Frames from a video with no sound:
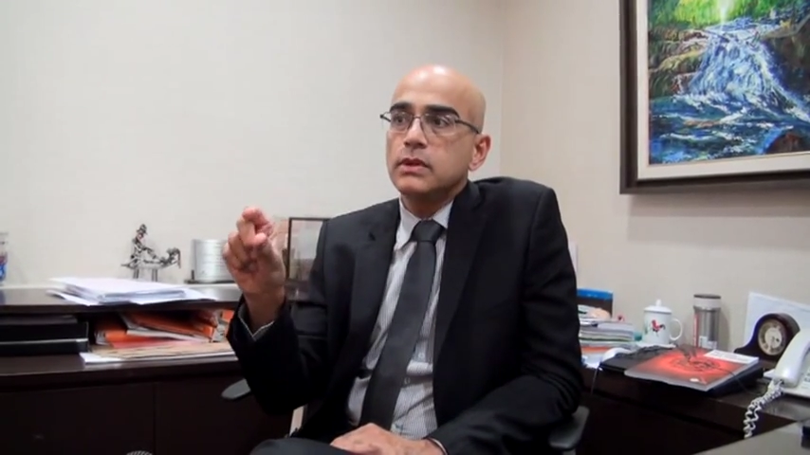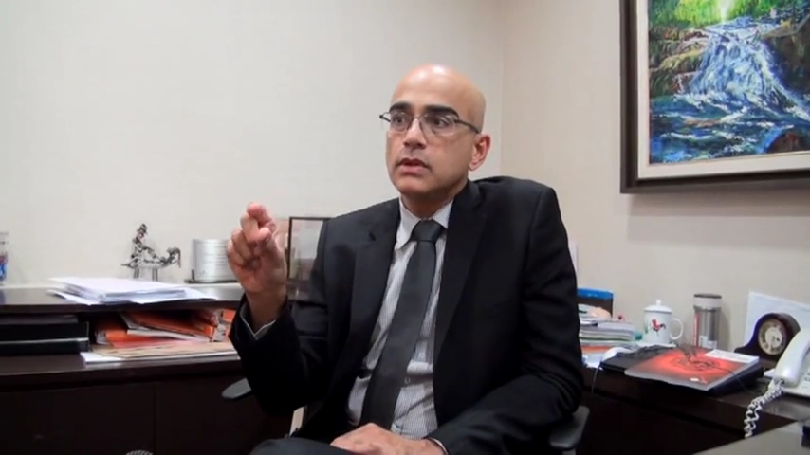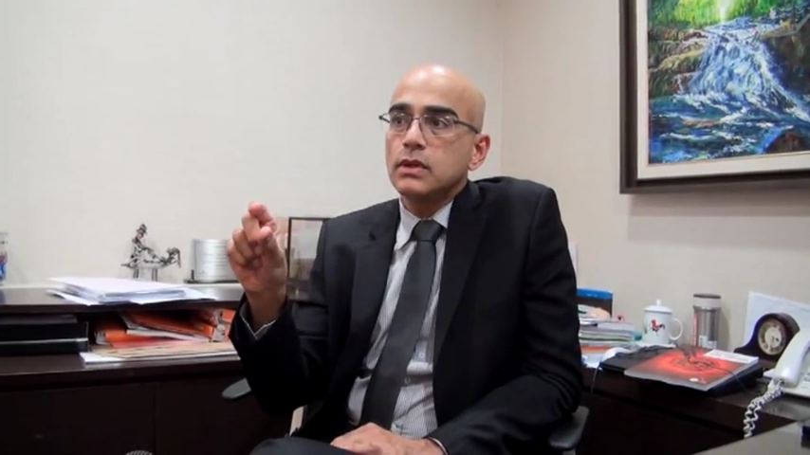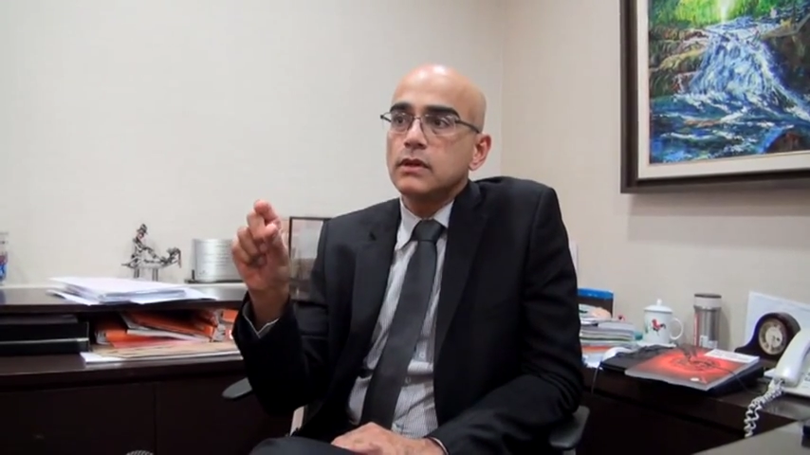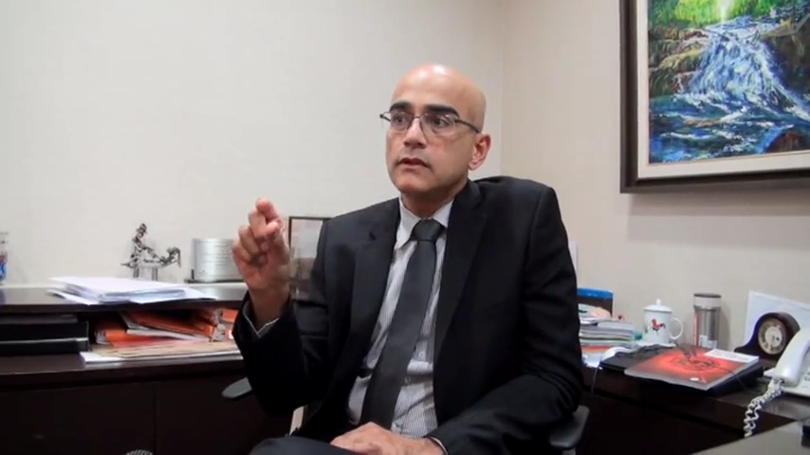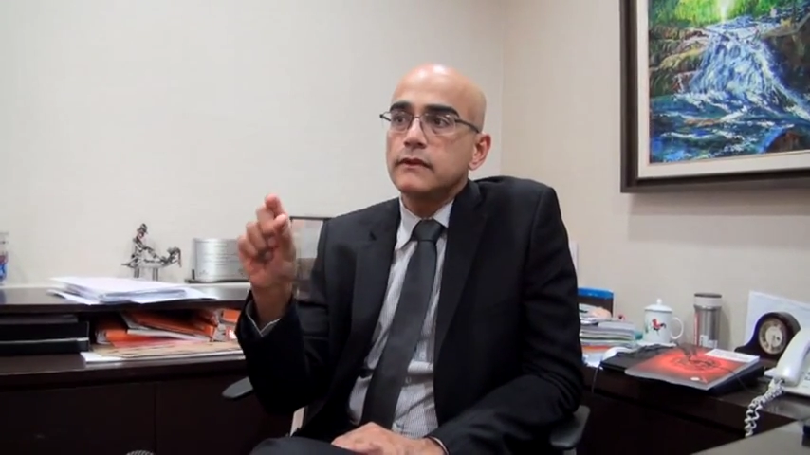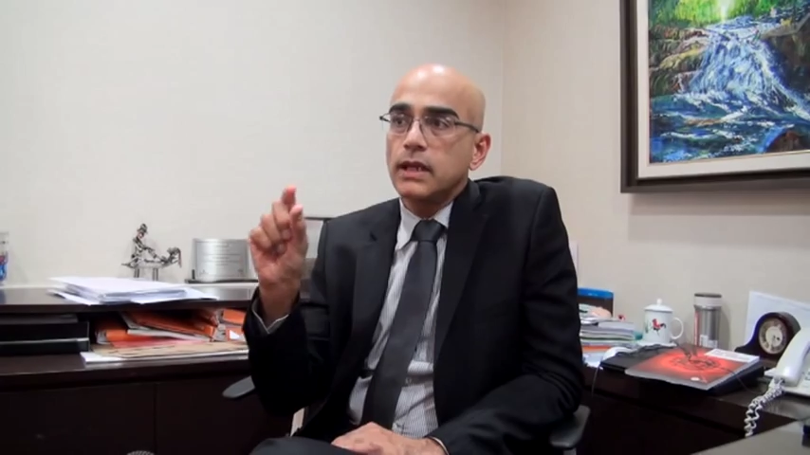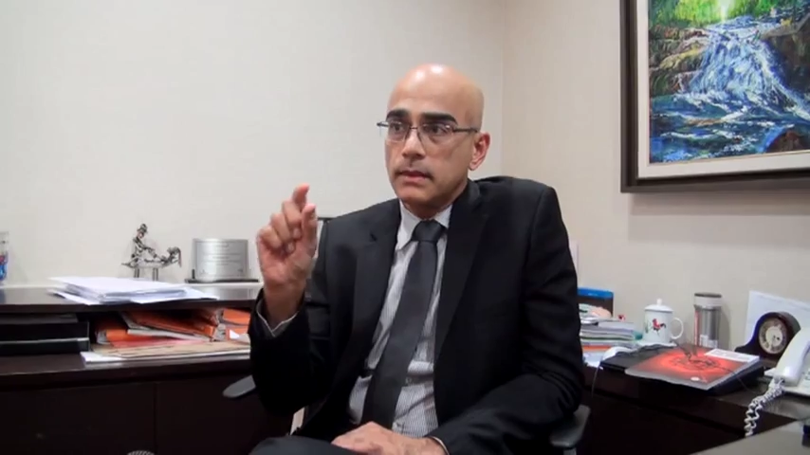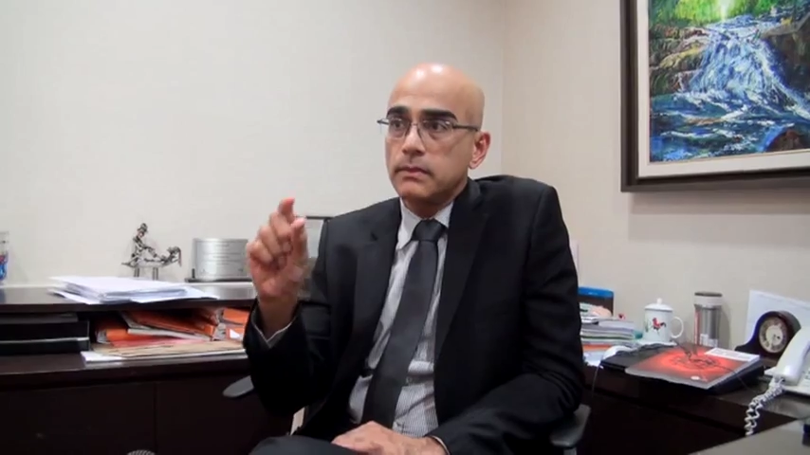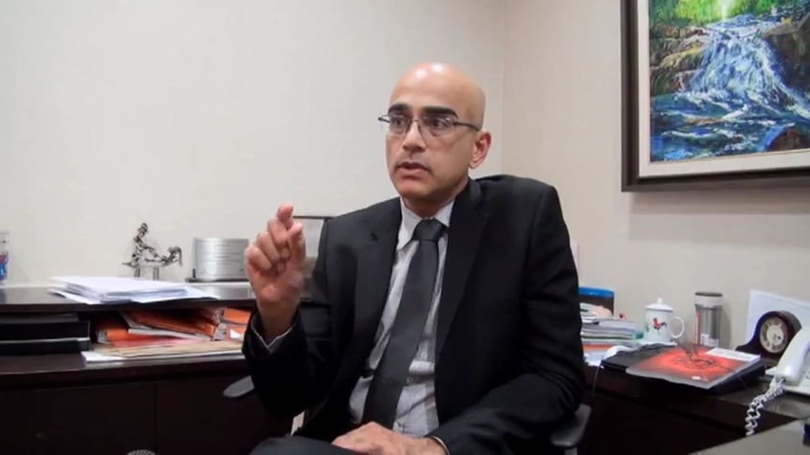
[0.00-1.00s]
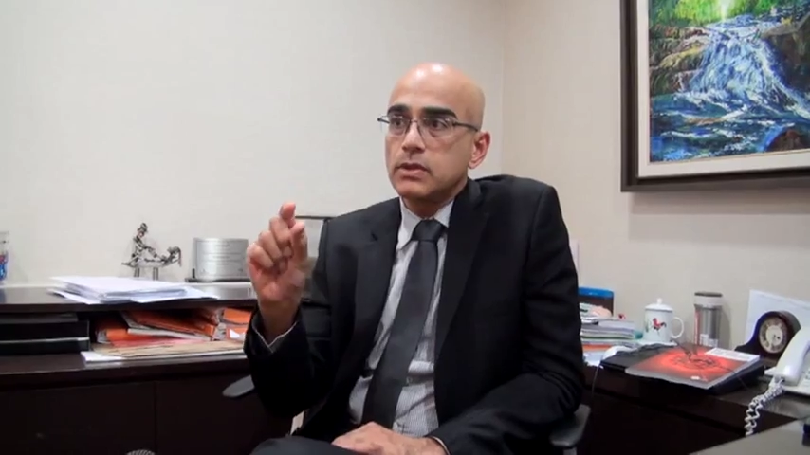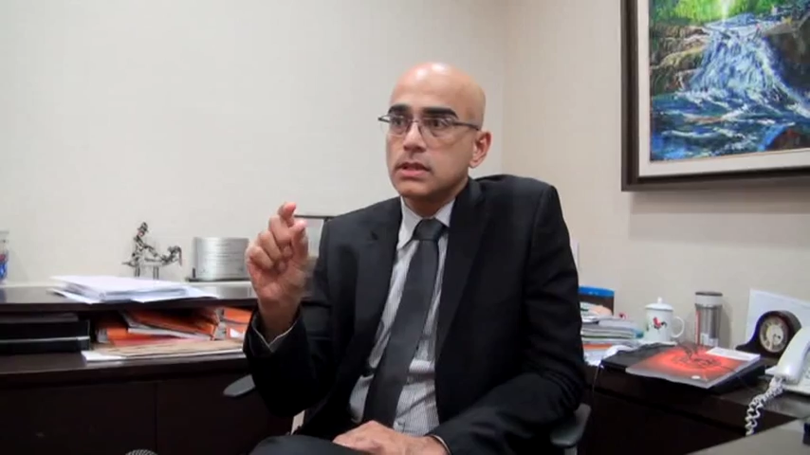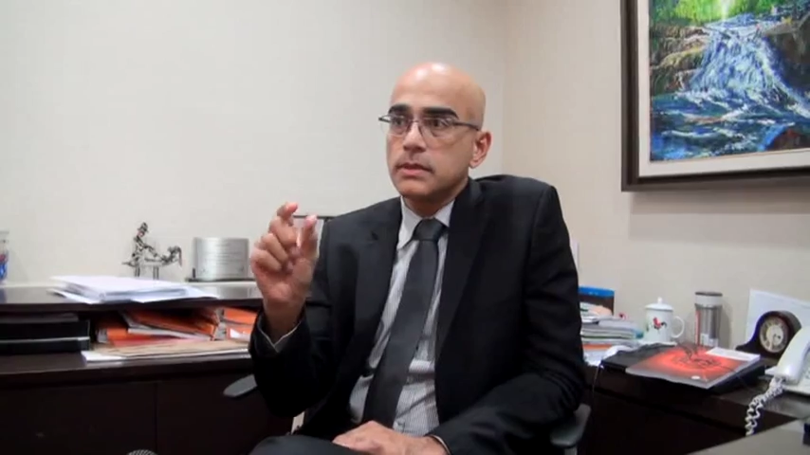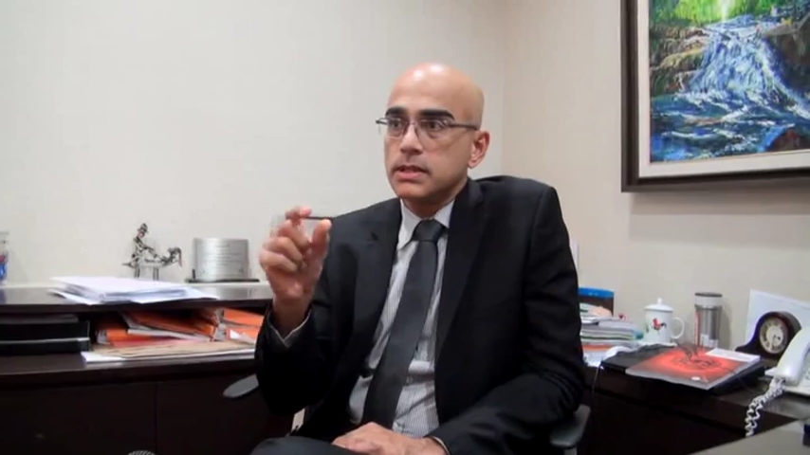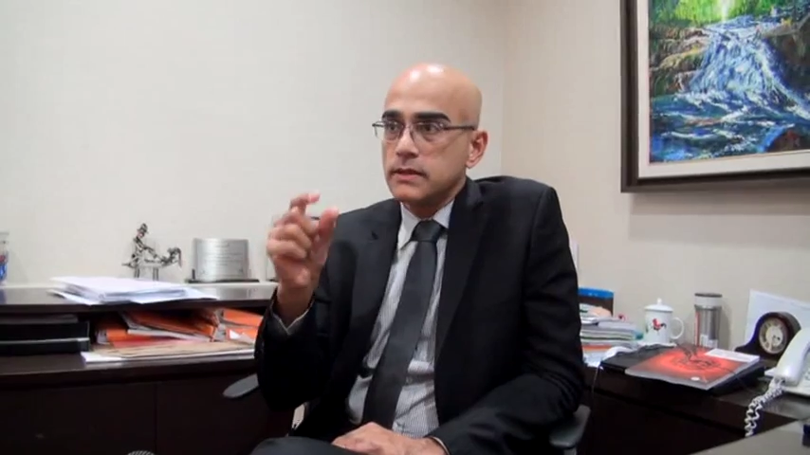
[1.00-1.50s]
of embryos,
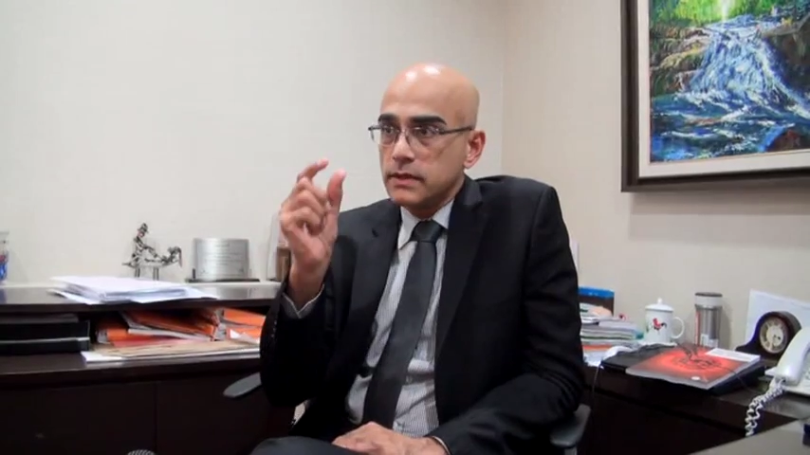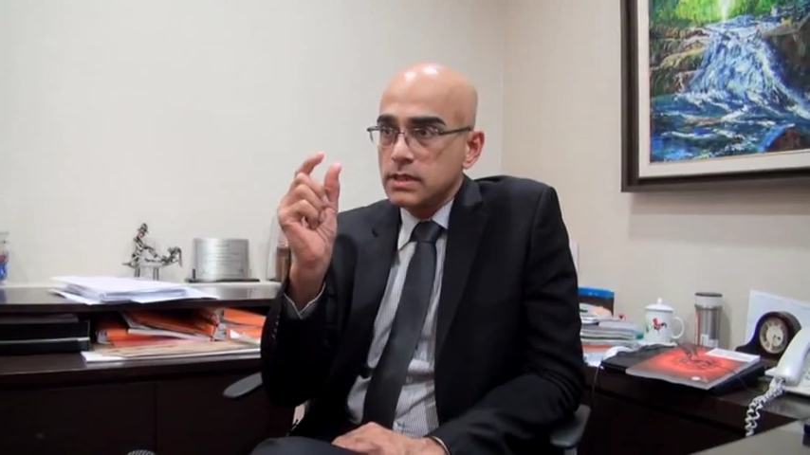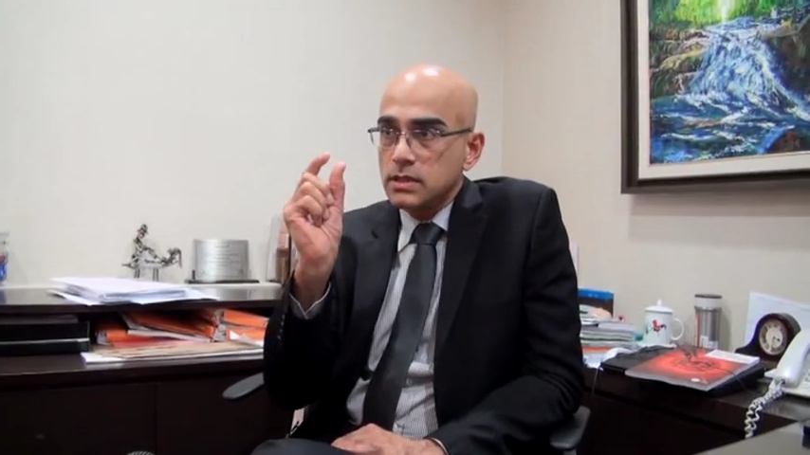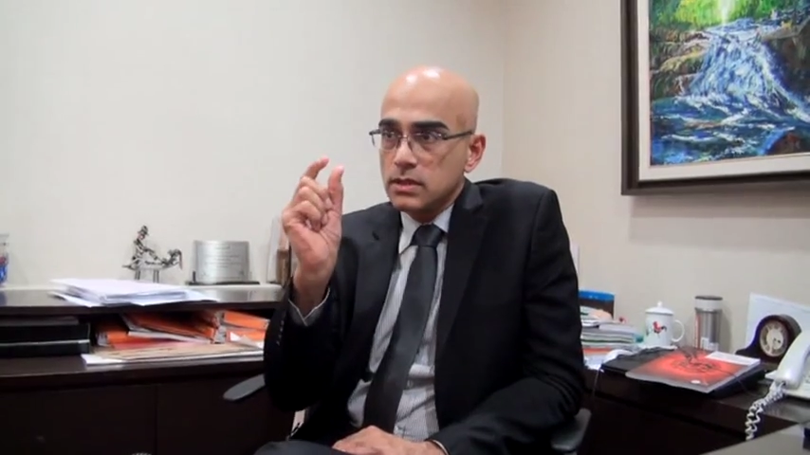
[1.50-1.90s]
that means if it is a